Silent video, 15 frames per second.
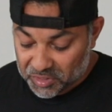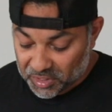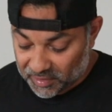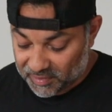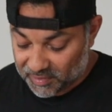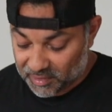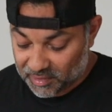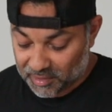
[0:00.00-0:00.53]

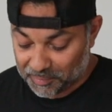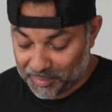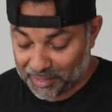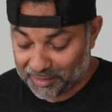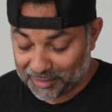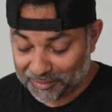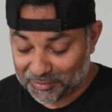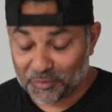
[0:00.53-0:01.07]
just to
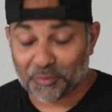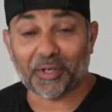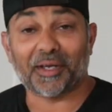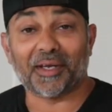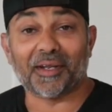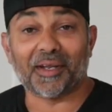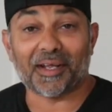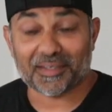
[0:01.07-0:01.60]
make things
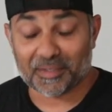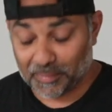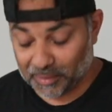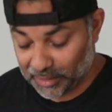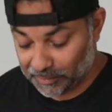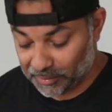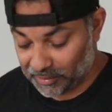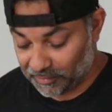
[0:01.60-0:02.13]
quick and not to
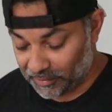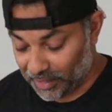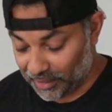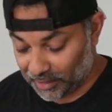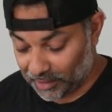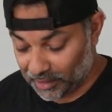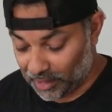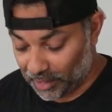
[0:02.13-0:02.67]
belabor the
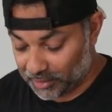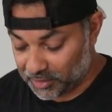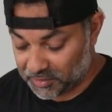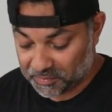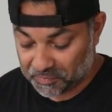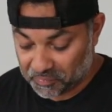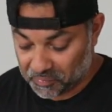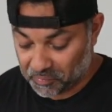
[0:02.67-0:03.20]
fact.
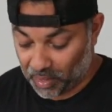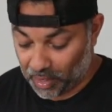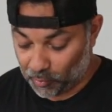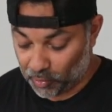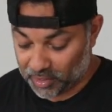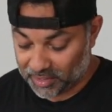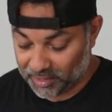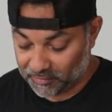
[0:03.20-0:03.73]
I
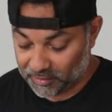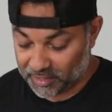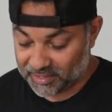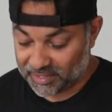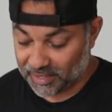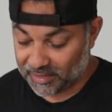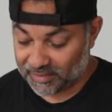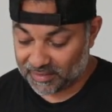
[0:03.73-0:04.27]
wanted to give it a
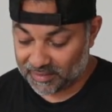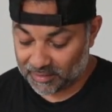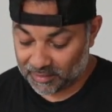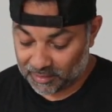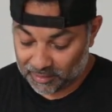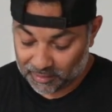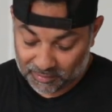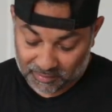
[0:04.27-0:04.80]
taste,
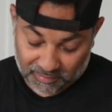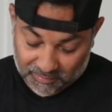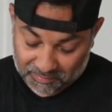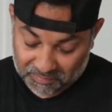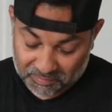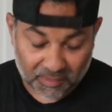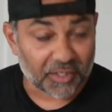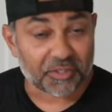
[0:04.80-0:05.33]

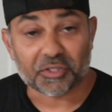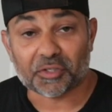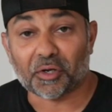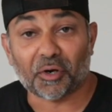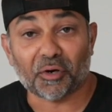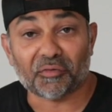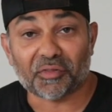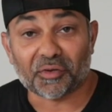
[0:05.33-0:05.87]
let you
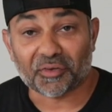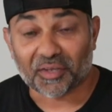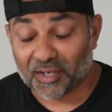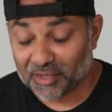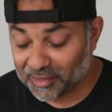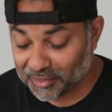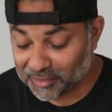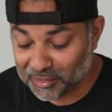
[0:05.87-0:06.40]
know if there's
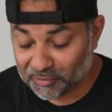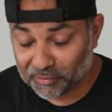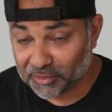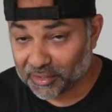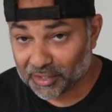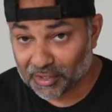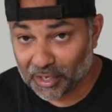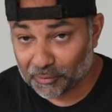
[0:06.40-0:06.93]
anything
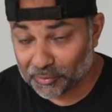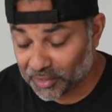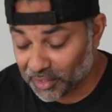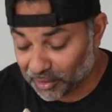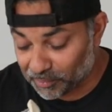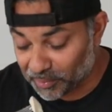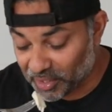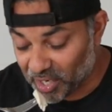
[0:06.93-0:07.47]
different than I would
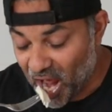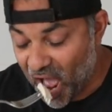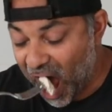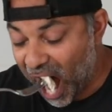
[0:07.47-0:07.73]
think, but